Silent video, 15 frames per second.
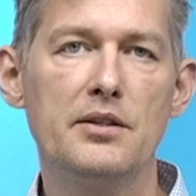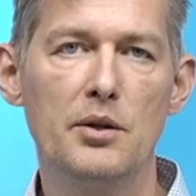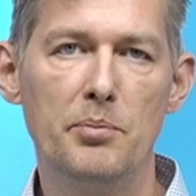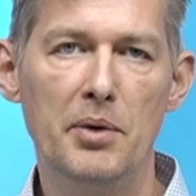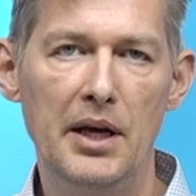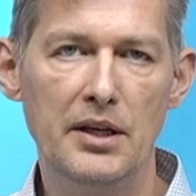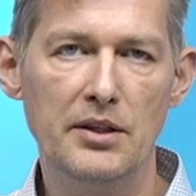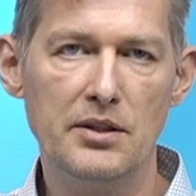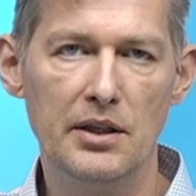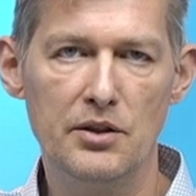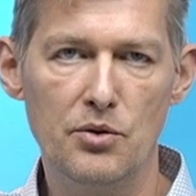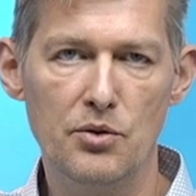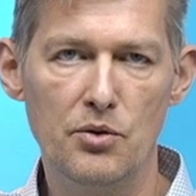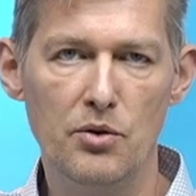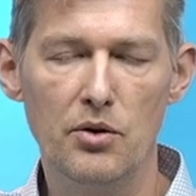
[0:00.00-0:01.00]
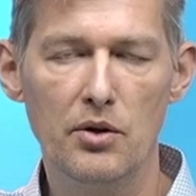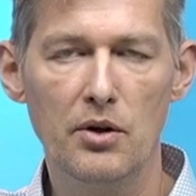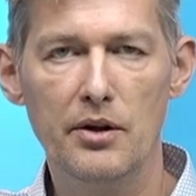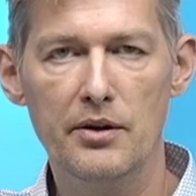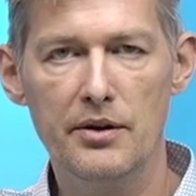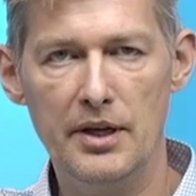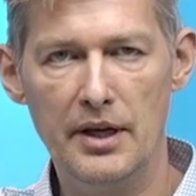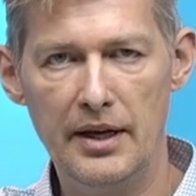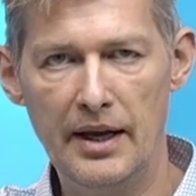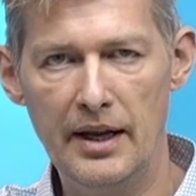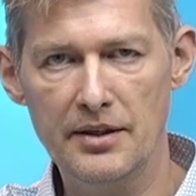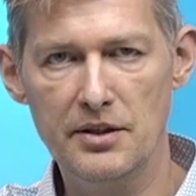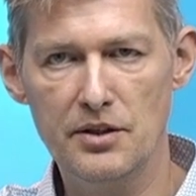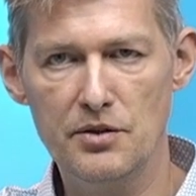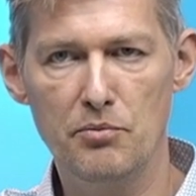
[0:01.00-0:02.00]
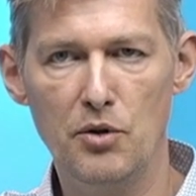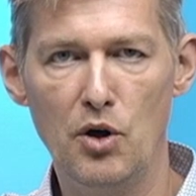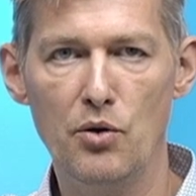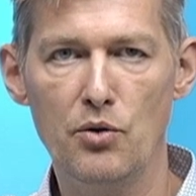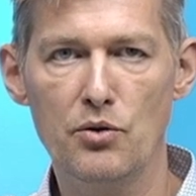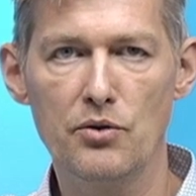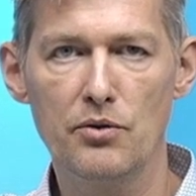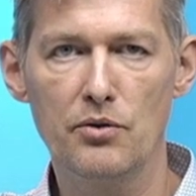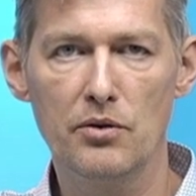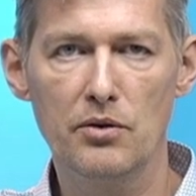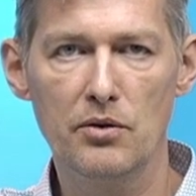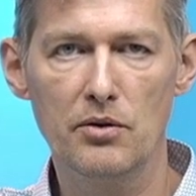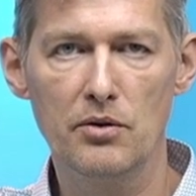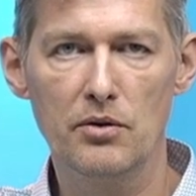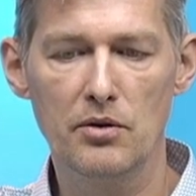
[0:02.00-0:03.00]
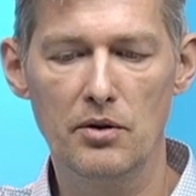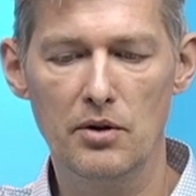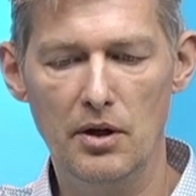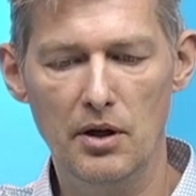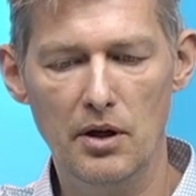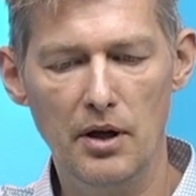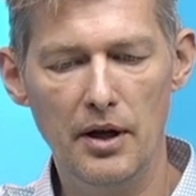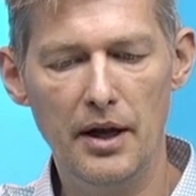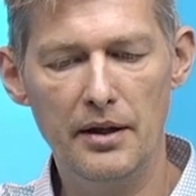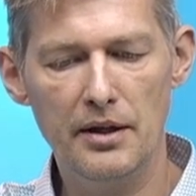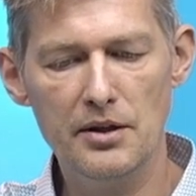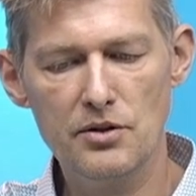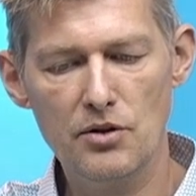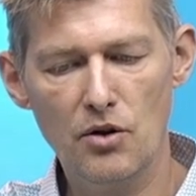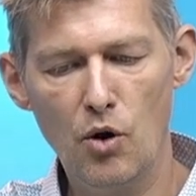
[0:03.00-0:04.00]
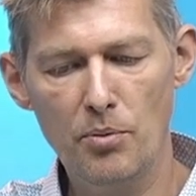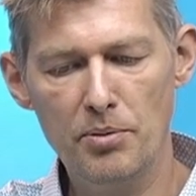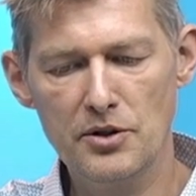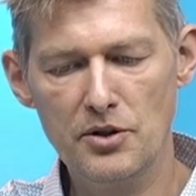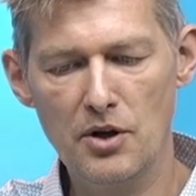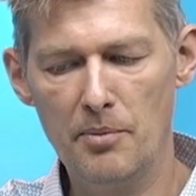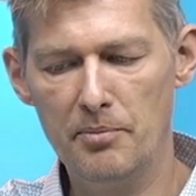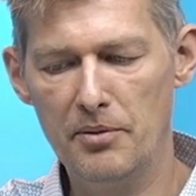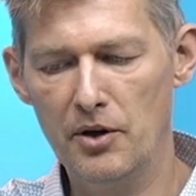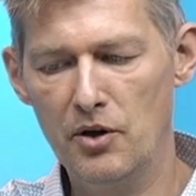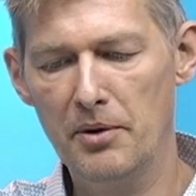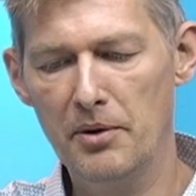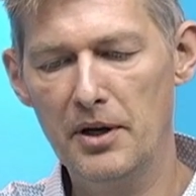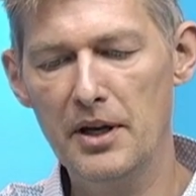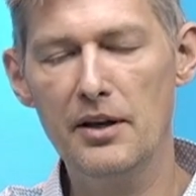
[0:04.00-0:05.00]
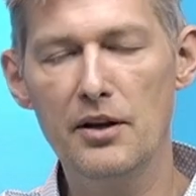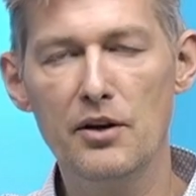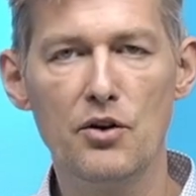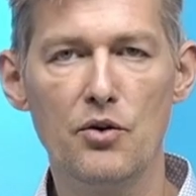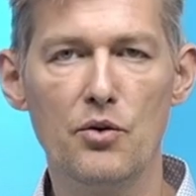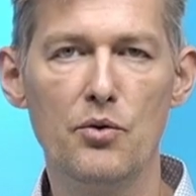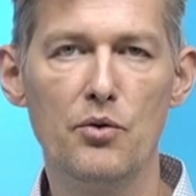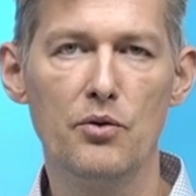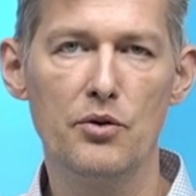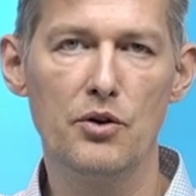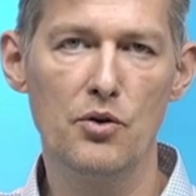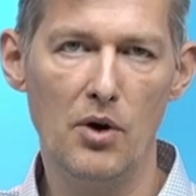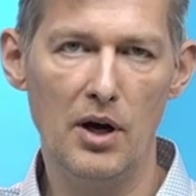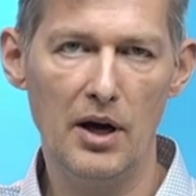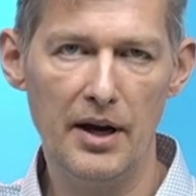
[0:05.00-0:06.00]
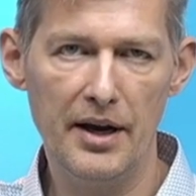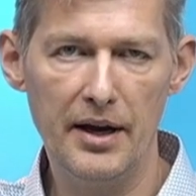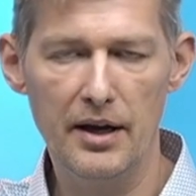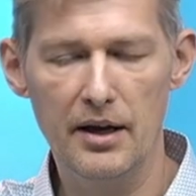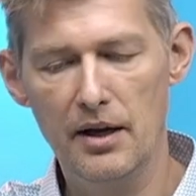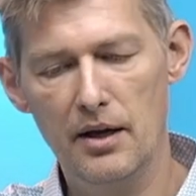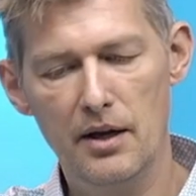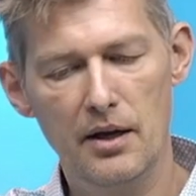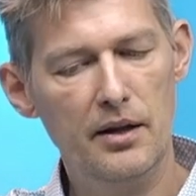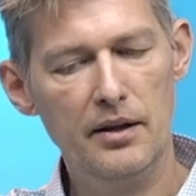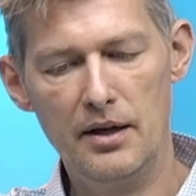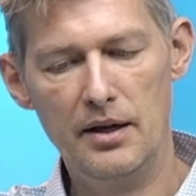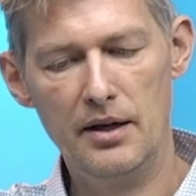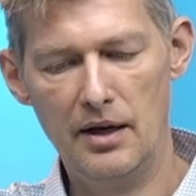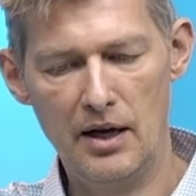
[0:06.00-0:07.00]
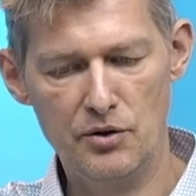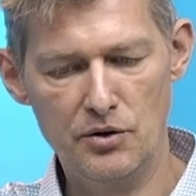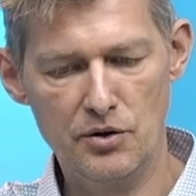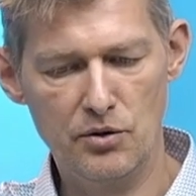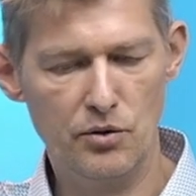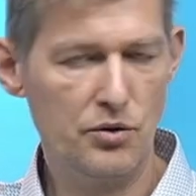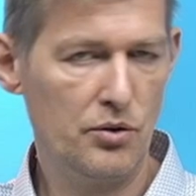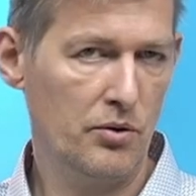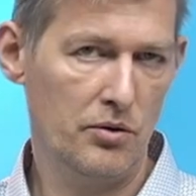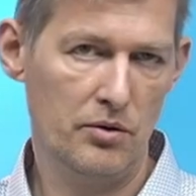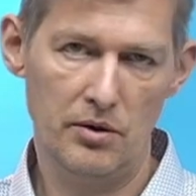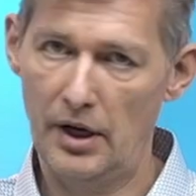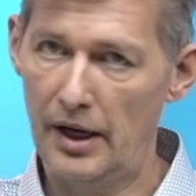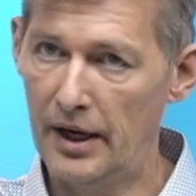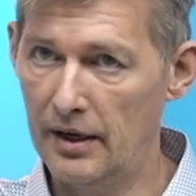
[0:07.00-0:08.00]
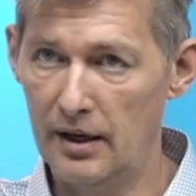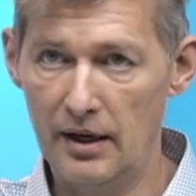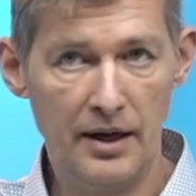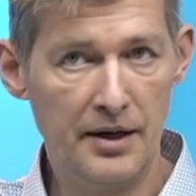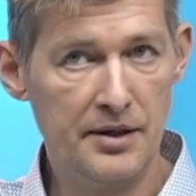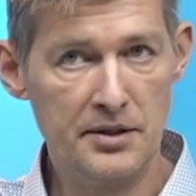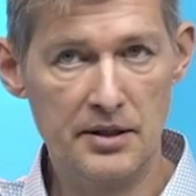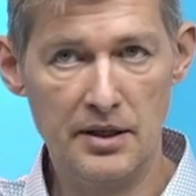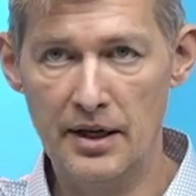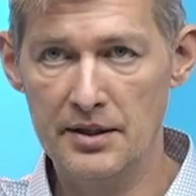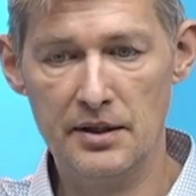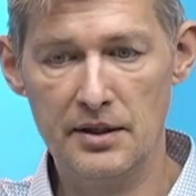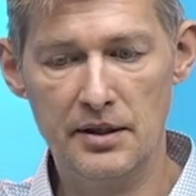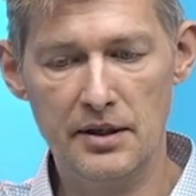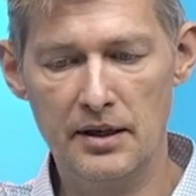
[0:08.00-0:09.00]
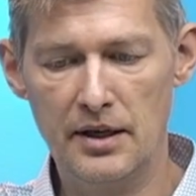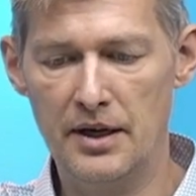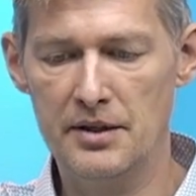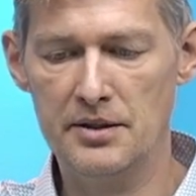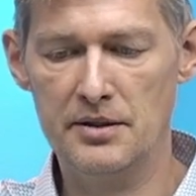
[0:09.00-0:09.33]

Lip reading: page into the analysis mode. And this opens up a completely new UI that allows you to analyze, slice, and dice